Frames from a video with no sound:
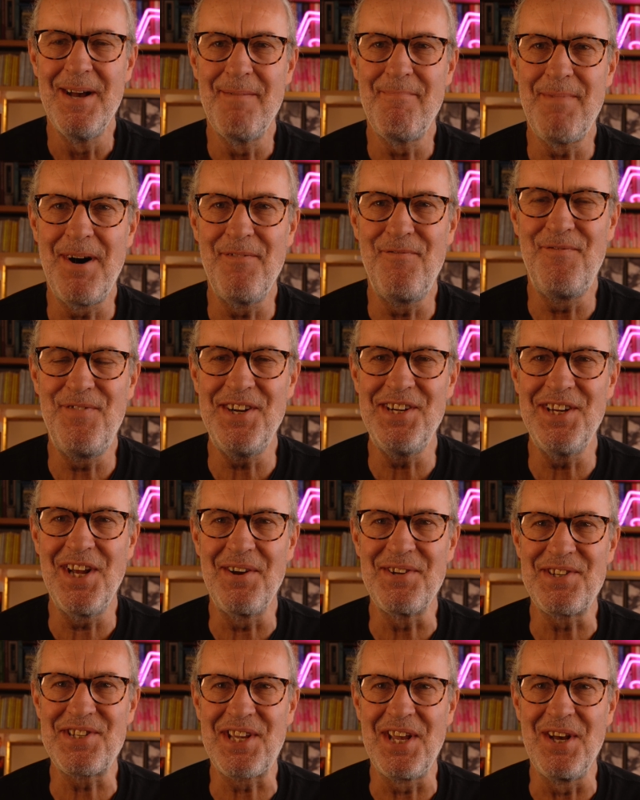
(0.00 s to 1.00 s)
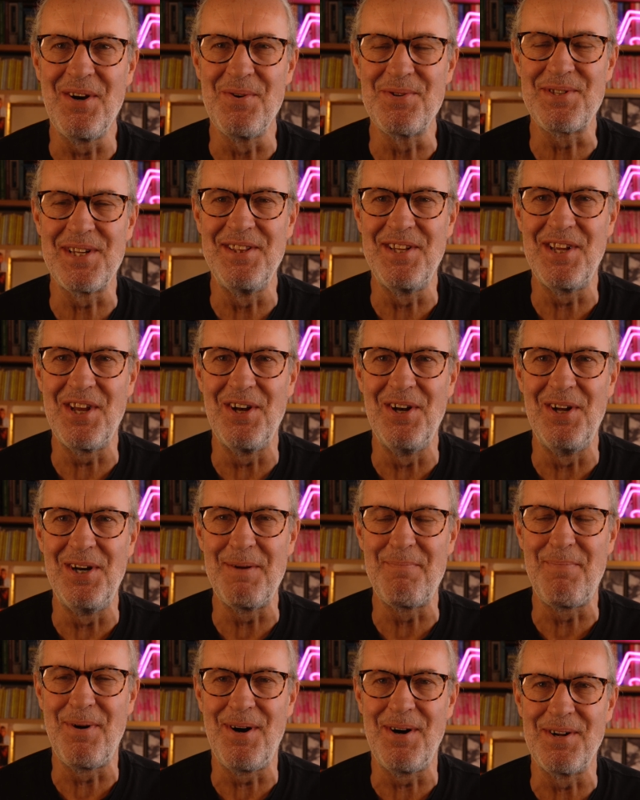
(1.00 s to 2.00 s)
My video skills in the
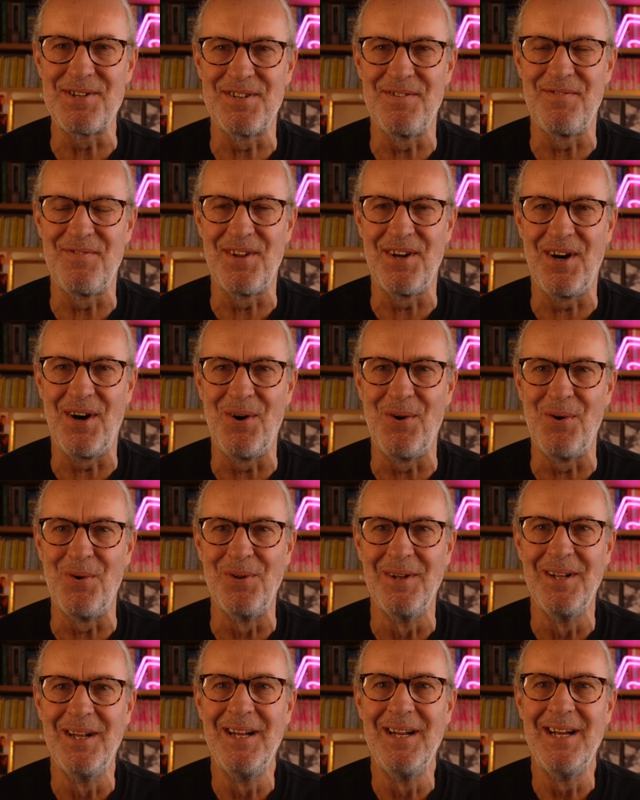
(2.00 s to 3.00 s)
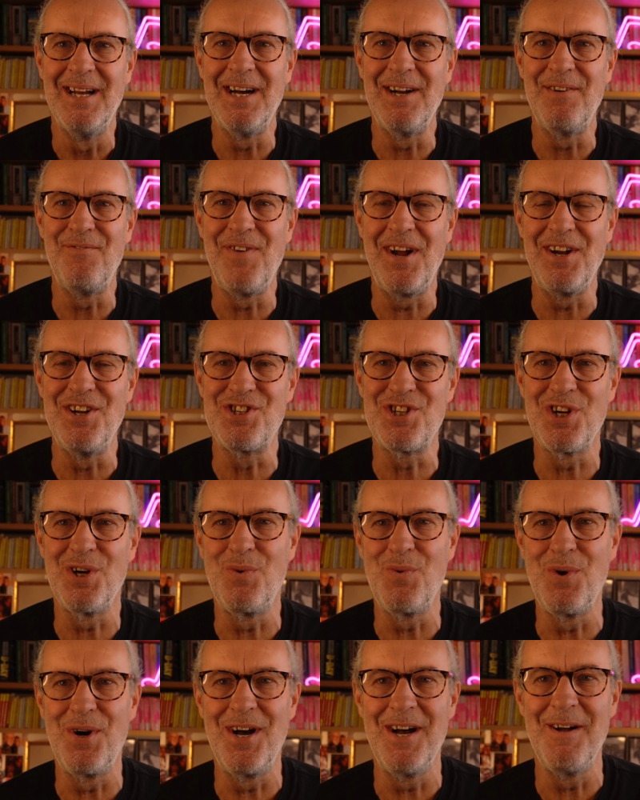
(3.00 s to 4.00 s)
early part of the whole adventure
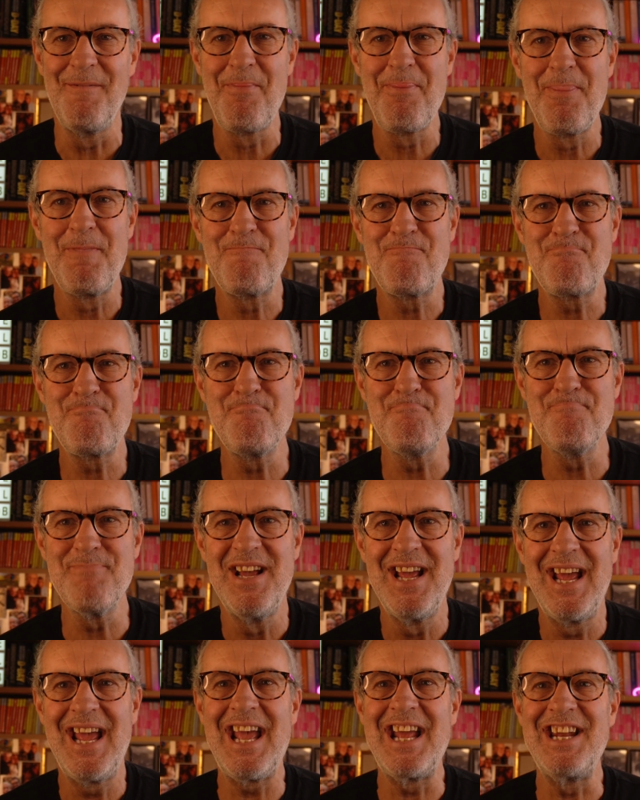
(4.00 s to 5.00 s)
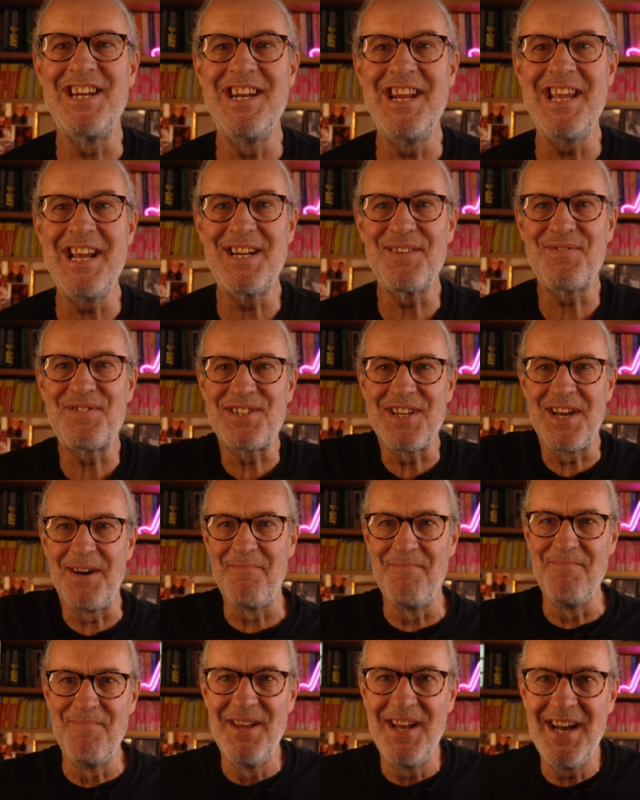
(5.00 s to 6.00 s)
were in need of
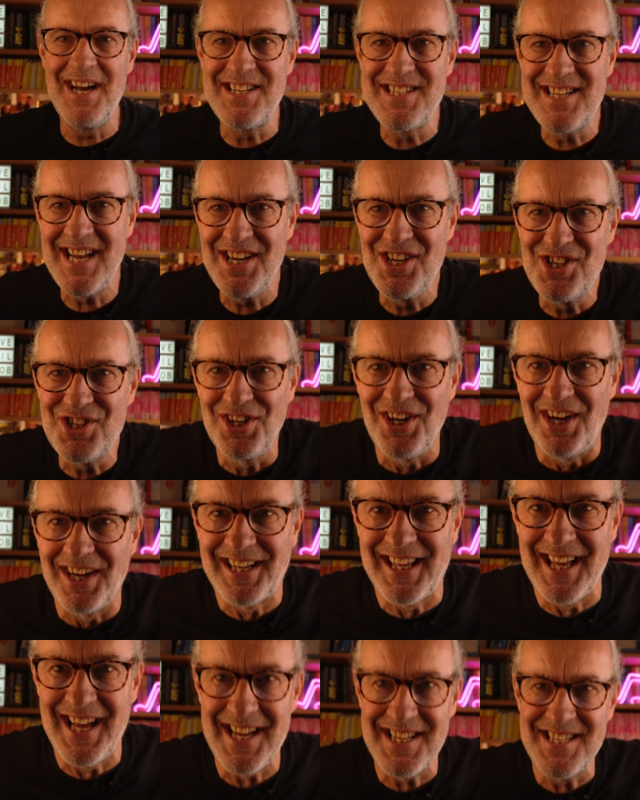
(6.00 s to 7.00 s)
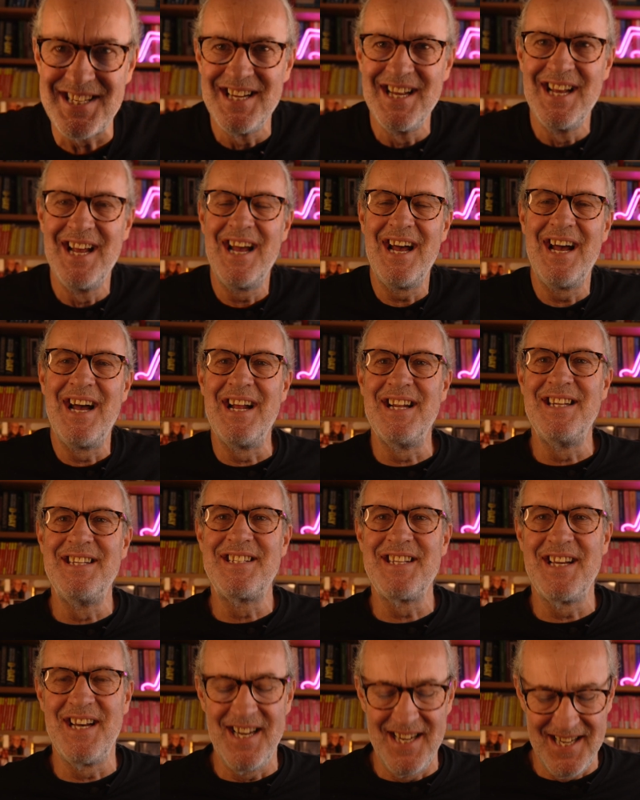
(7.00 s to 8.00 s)
some attention, I guess. And
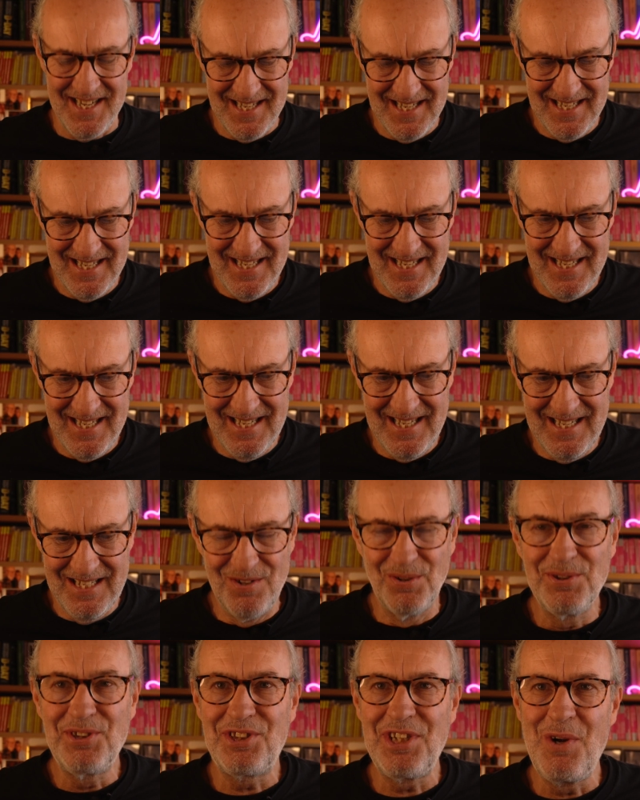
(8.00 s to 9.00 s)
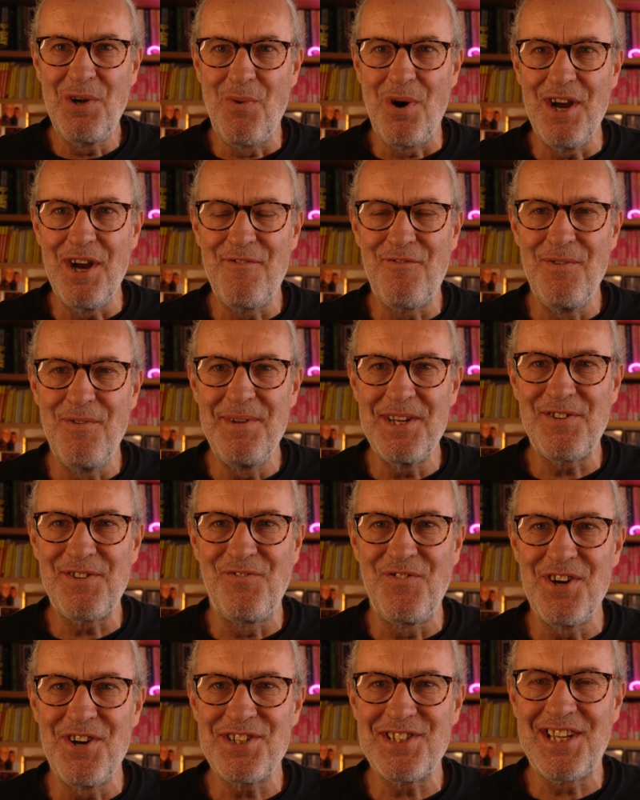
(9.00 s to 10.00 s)
you'll see why from this
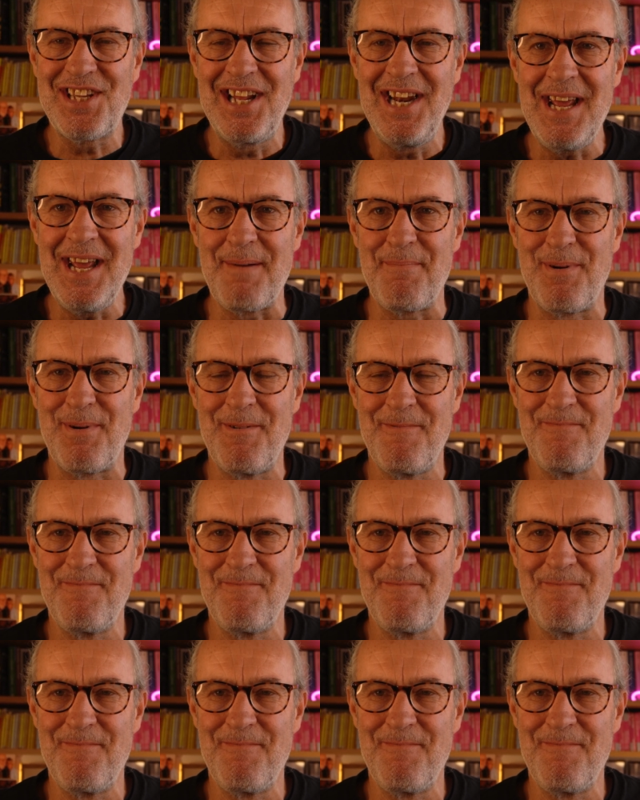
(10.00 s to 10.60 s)
first clip.